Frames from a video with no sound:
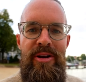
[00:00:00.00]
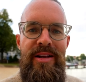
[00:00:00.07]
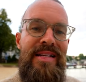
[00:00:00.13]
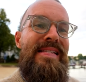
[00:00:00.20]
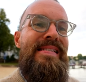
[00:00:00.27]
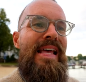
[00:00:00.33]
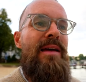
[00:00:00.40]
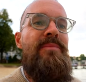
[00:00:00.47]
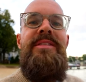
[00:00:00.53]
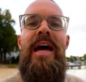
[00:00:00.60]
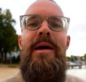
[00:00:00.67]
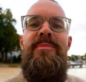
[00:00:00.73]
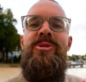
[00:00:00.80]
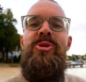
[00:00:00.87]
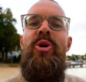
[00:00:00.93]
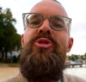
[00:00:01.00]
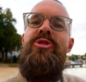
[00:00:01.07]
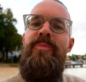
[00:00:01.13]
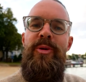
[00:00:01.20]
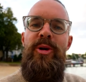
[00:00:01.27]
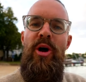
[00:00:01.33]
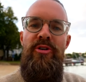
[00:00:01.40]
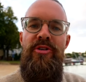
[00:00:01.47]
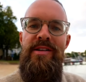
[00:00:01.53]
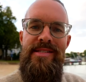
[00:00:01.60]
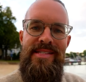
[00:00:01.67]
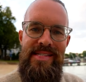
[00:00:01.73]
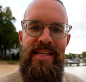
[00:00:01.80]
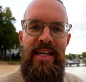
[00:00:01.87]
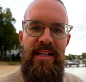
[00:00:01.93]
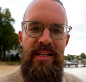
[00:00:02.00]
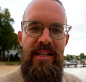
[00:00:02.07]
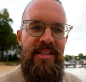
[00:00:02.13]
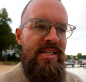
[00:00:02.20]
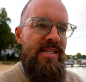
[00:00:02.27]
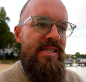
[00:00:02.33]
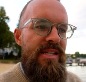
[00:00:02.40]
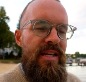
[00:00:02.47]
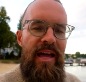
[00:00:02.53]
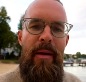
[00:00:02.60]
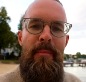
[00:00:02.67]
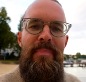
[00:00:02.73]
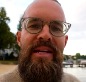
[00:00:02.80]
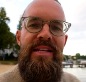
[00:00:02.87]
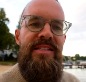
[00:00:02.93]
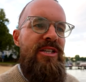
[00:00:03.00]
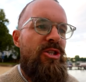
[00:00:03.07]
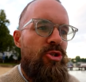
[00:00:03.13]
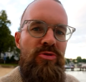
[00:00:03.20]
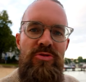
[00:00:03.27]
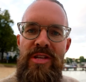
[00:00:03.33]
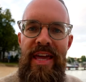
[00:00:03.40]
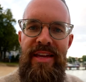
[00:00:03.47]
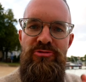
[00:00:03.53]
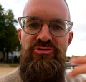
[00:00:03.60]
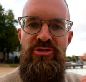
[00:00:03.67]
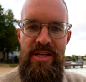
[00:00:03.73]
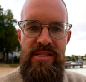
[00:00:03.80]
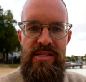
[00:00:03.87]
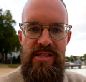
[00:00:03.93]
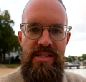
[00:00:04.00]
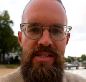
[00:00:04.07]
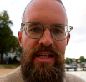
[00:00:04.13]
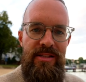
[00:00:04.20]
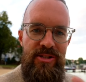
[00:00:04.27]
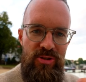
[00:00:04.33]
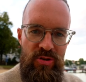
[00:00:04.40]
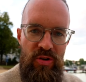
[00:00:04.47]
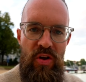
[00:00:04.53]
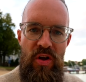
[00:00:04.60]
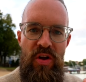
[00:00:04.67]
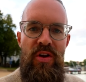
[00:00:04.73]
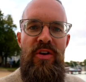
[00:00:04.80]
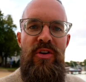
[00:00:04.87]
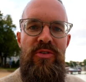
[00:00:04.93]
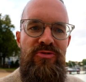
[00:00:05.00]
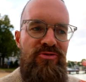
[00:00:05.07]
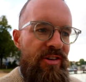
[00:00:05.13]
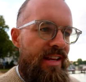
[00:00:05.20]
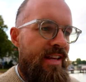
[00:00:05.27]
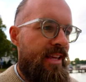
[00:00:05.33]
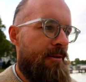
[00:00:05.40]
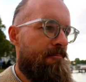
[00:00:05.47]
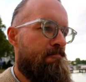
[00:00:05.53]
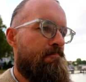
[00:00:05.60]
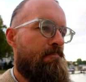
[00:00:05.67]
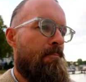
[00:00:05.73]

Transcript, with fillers: and at the same time his entrepreneurial skill and his ability to take risks and to really,